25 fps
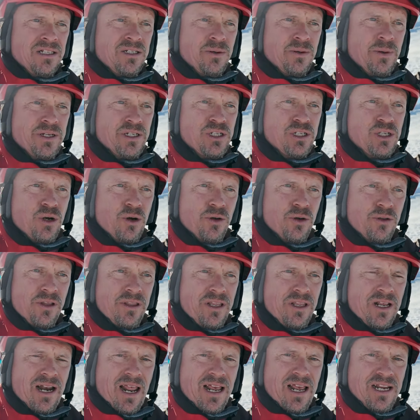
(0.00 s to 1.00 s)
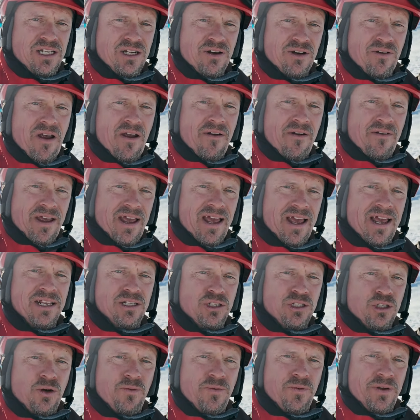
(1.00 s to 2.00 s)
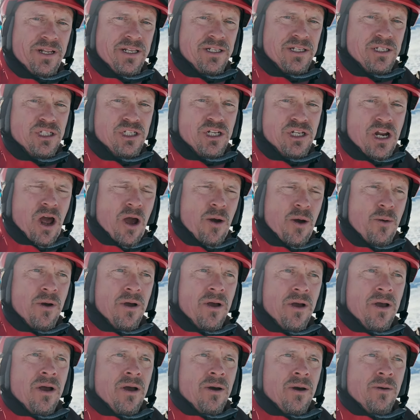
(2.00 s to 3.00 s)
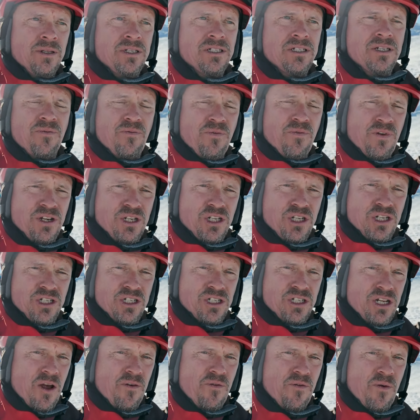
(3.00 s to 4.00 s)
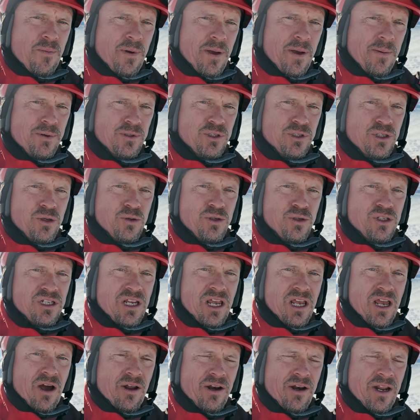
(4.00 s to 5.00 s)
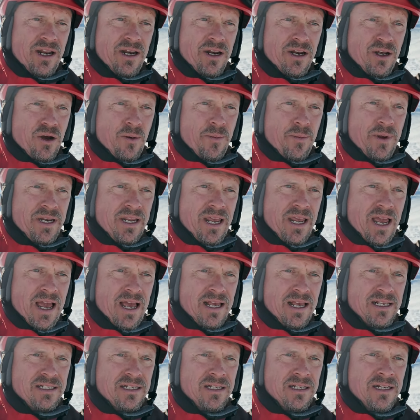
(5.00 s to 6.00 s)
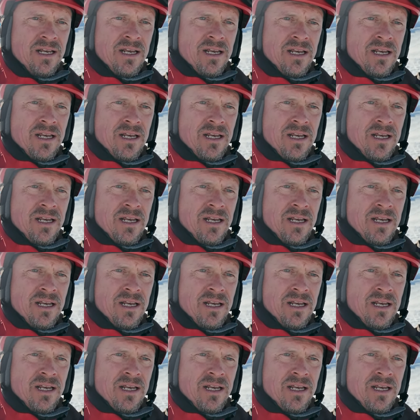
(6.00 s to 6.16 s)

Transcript: to ensure that the glacier area is covered in snow, with sufficient snow for people to ski on in the coming years.